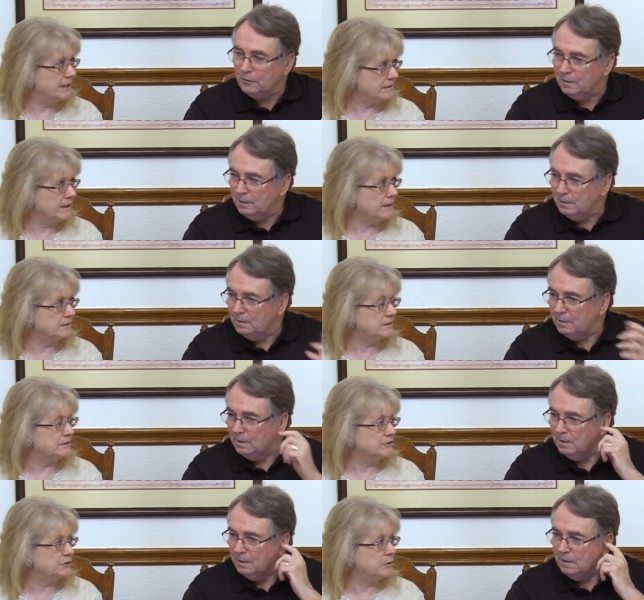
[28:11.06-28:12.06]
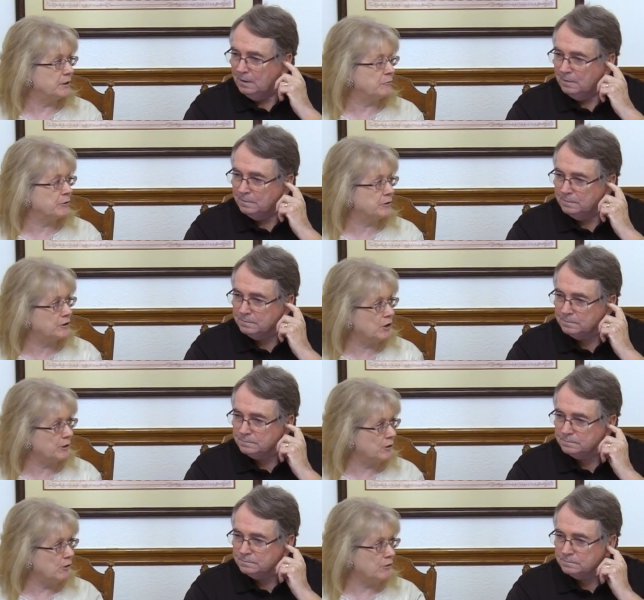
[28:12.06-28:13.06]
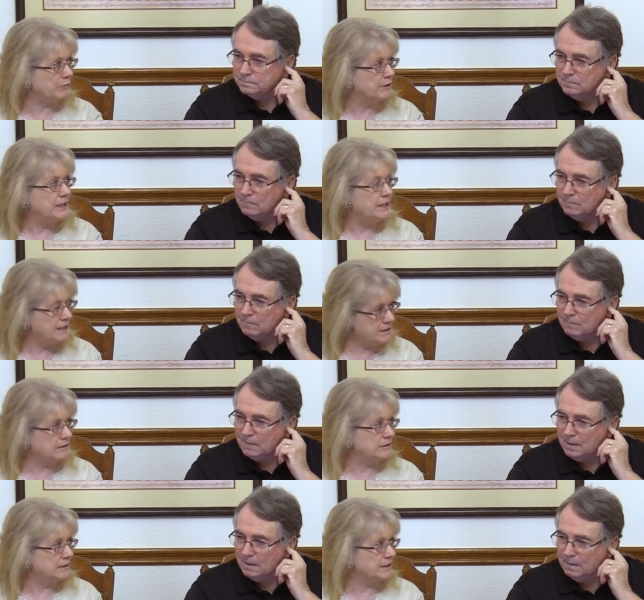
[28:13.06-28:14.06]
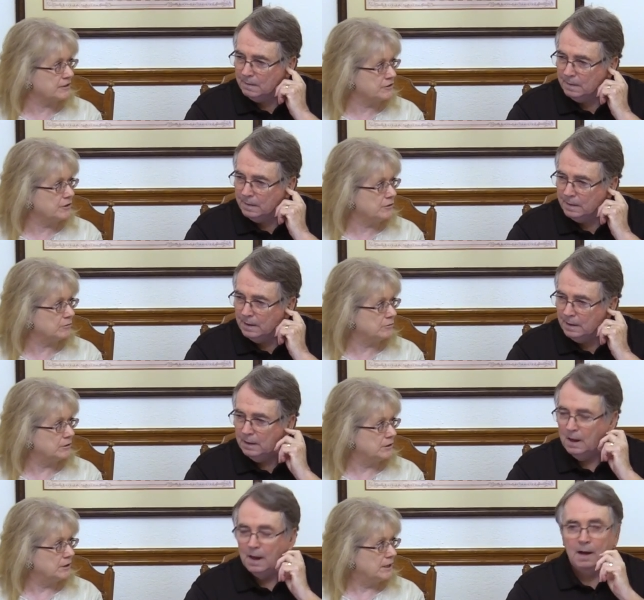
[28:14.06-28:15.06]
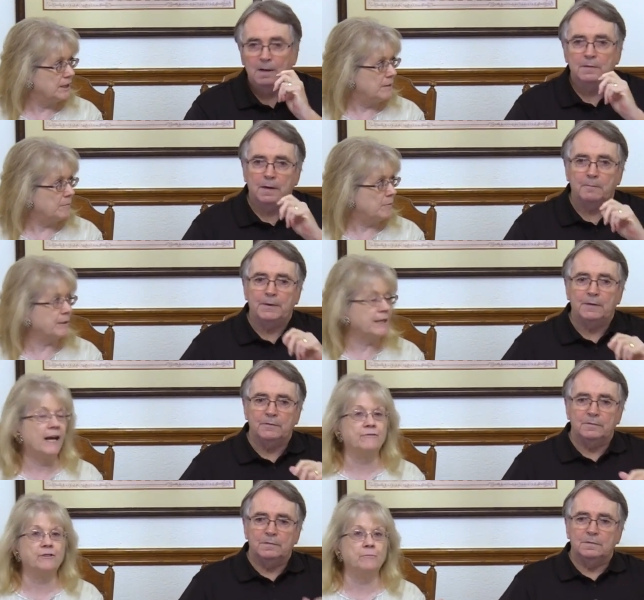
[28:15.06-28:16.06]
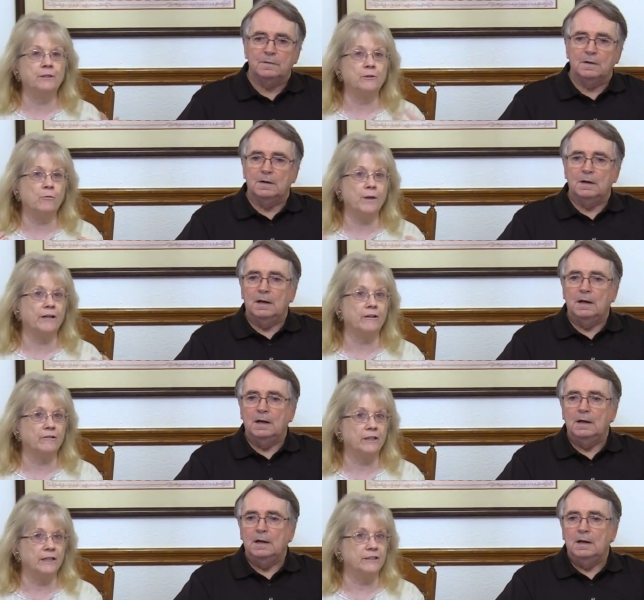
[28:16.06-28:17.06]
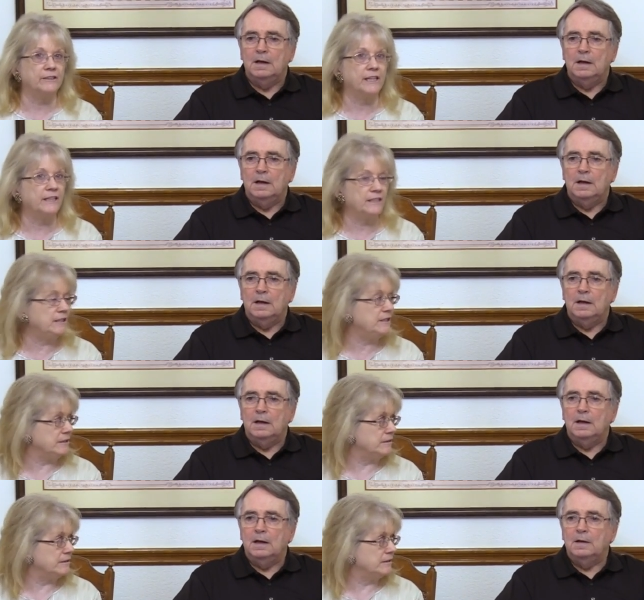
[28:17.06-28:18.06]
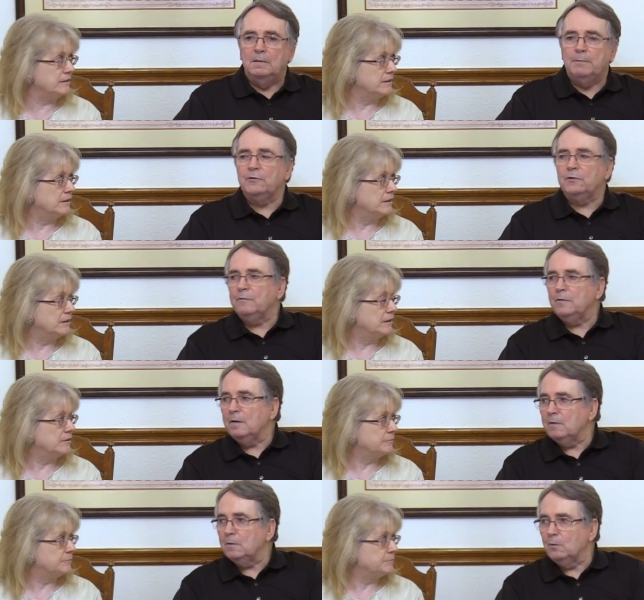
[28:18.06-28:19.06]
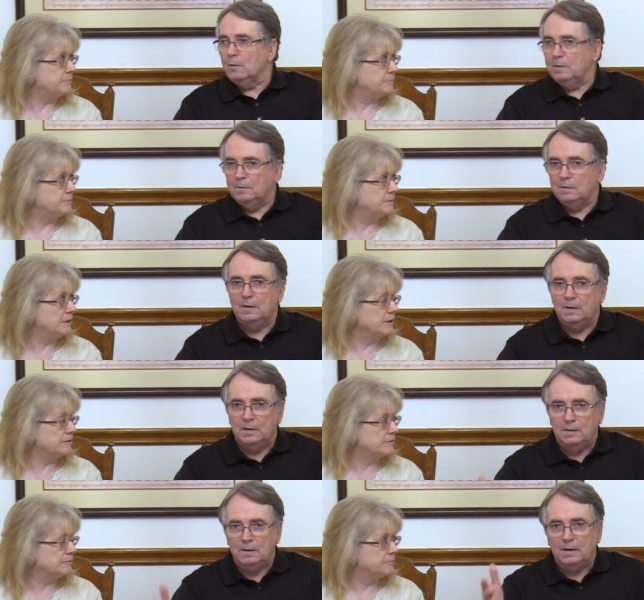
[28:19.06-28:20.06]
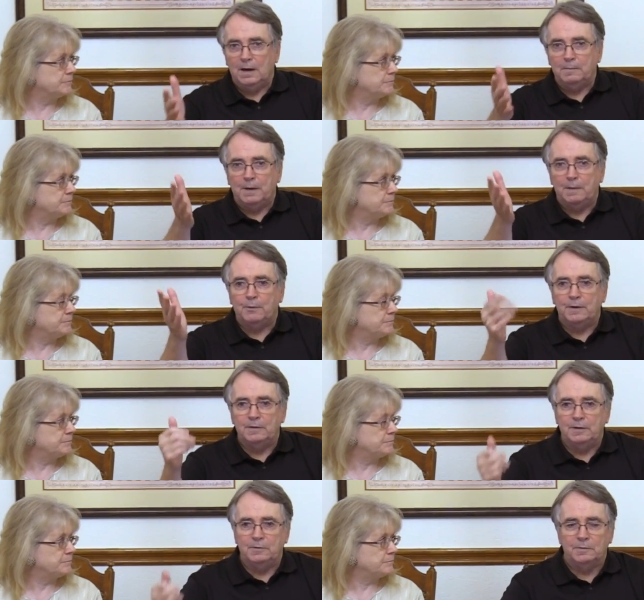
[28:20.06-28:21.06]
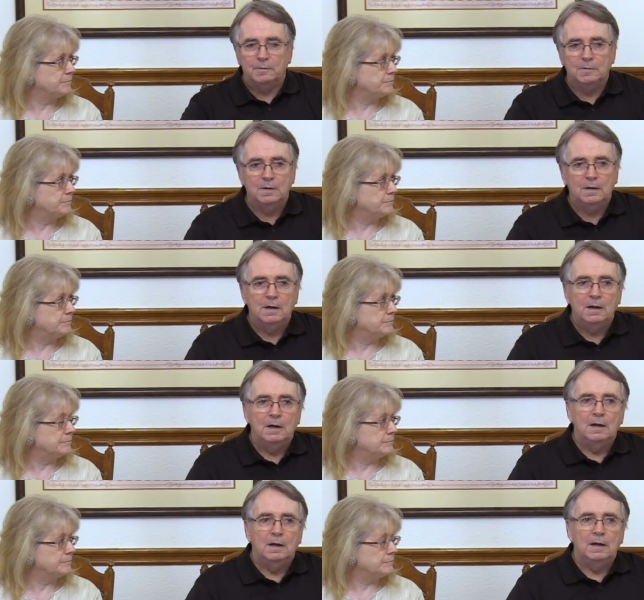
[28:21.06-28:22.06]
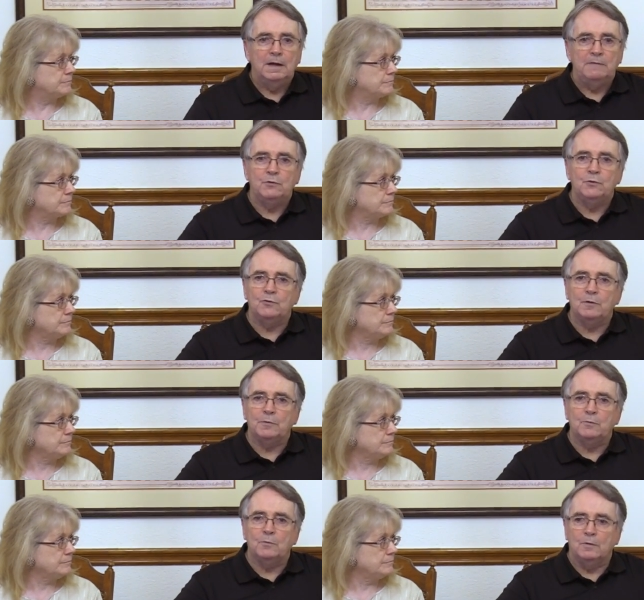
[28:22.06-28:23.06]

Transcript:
Speaker 1: Exactly. So if we're going off, he's going to let us know. Yeah, because we have to be aware
Speaker 2: and take heed. Because if you love the Lord, yes. and, and I, I pray that you do, if you do something